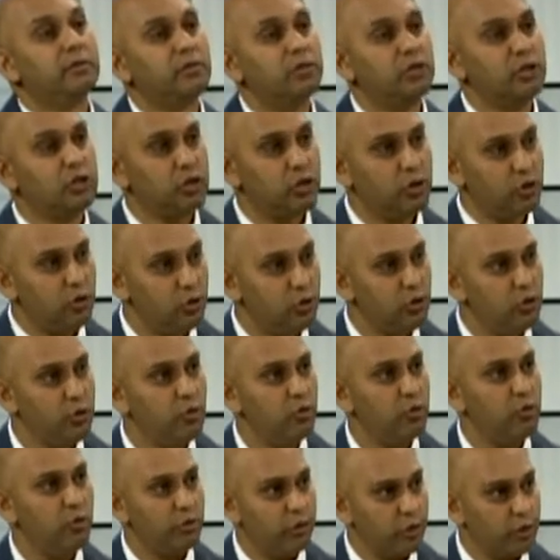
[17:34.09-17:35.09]

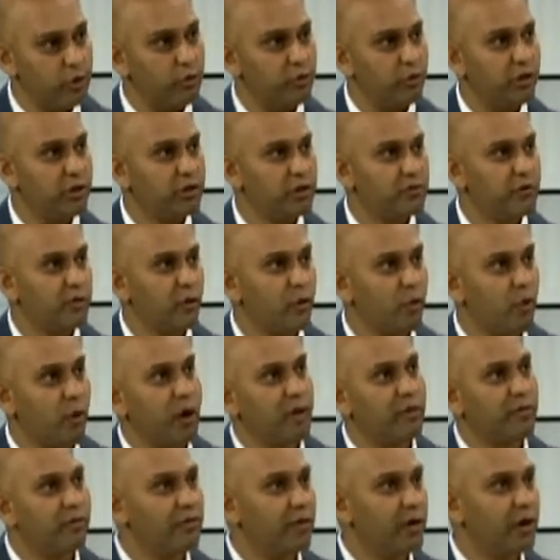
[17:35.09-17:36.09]
2 units for
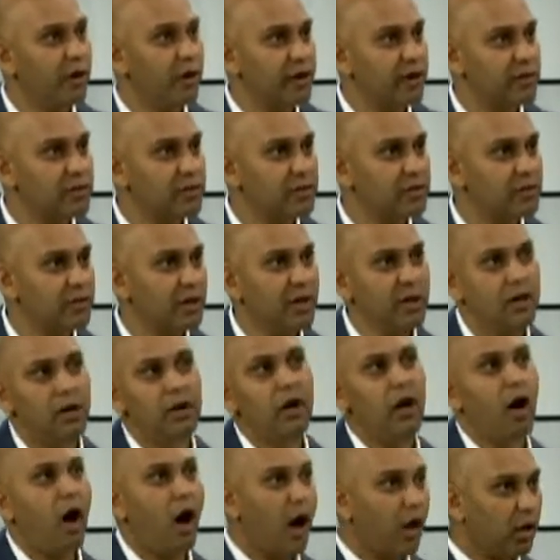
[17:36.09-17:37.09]
1 furnace.
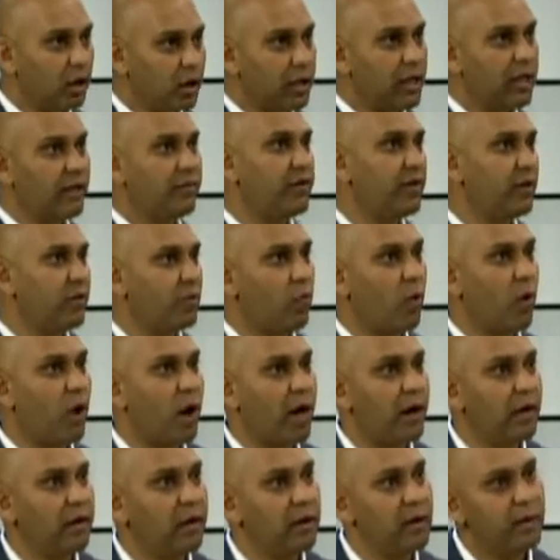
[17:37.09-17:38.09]
I'll live in
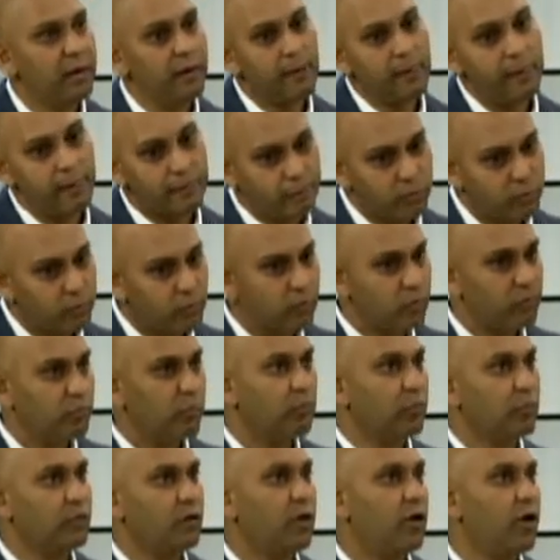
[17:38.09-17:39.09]
one,
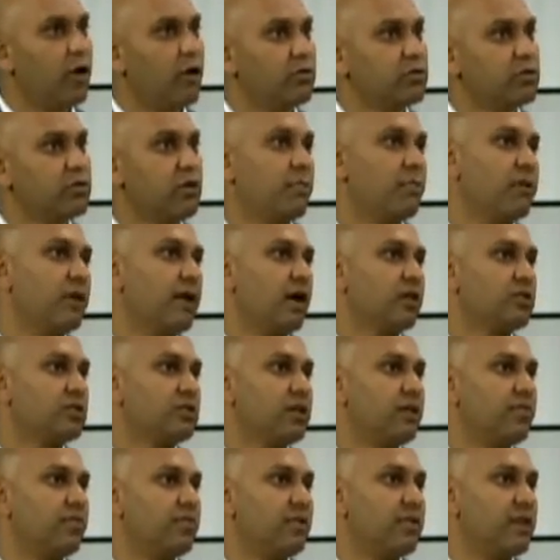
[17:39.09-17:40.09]
somebody else
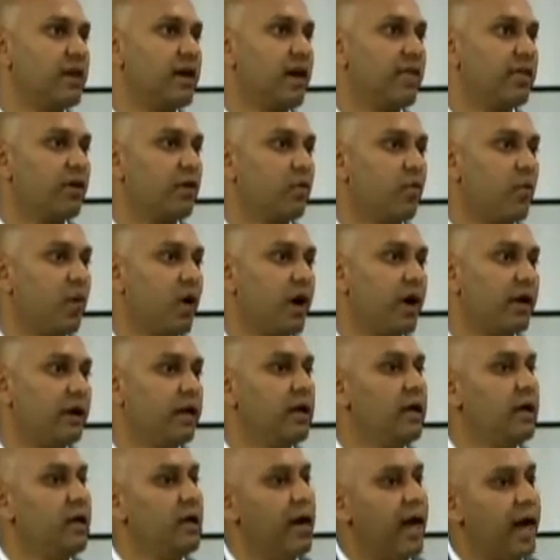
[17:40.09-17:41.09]
live in the other one.
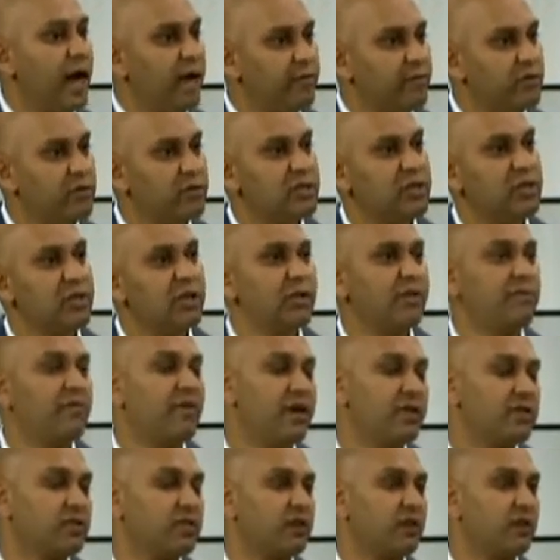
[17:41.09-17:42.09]
Have you seen
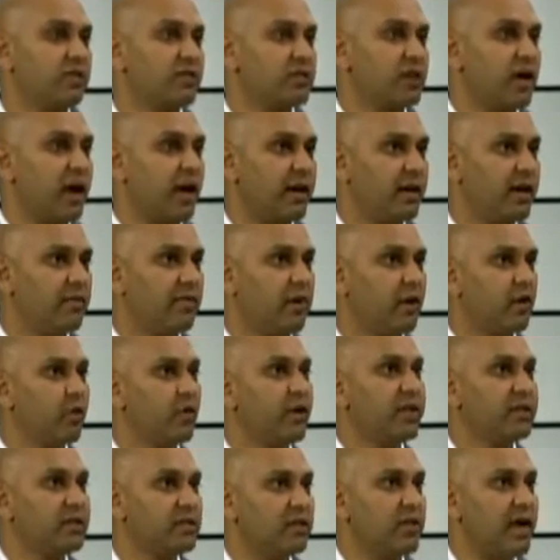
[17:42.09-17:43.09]
investors kind of
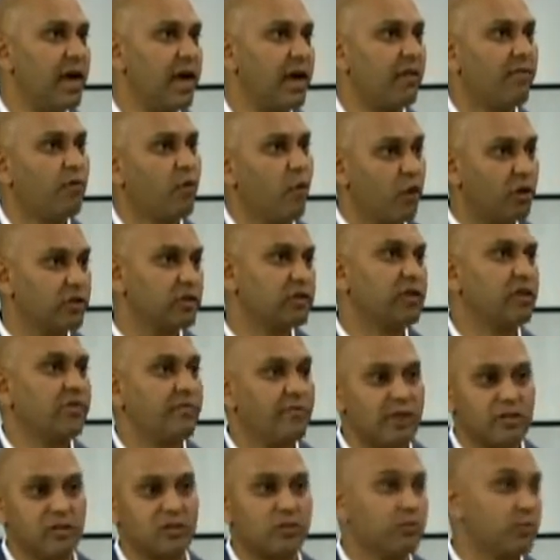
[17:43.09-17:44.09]
agree to that? Of course, the
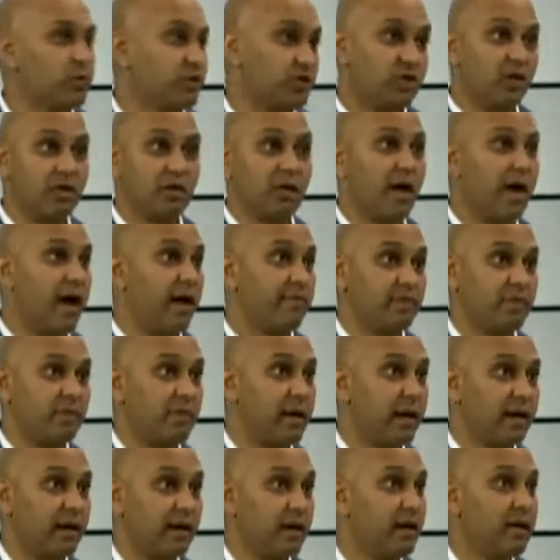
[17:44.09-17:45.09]
investors will still have to
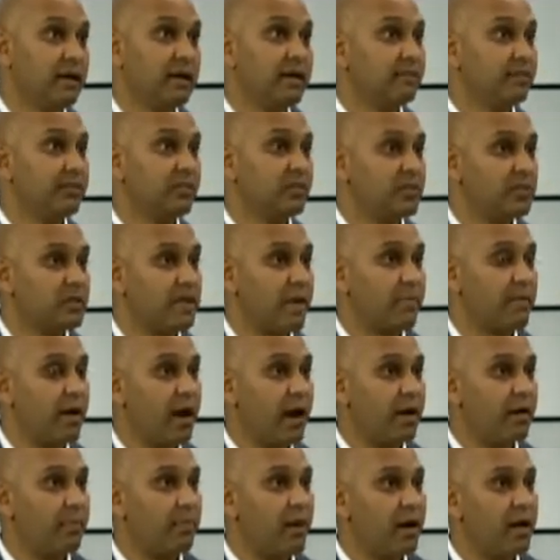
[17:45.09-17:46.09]
make the same
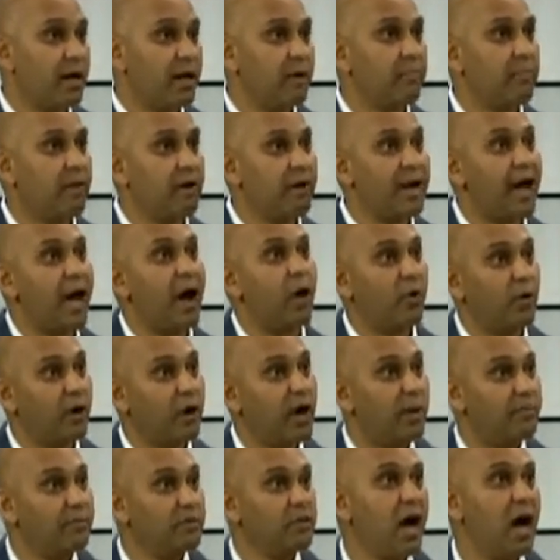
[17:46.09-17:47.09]
kind of money, but now when
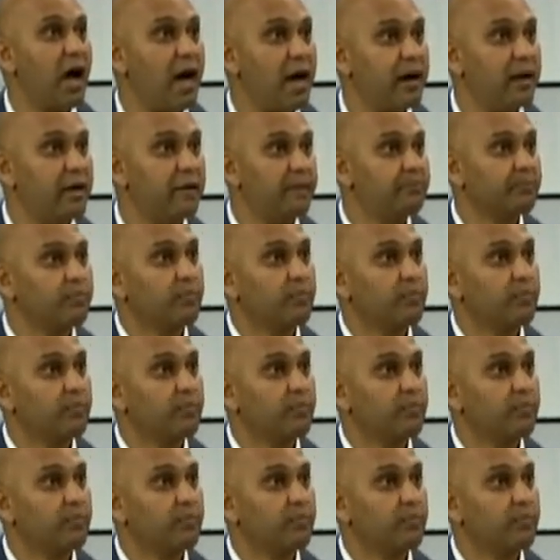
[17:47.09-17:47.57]
I'm done,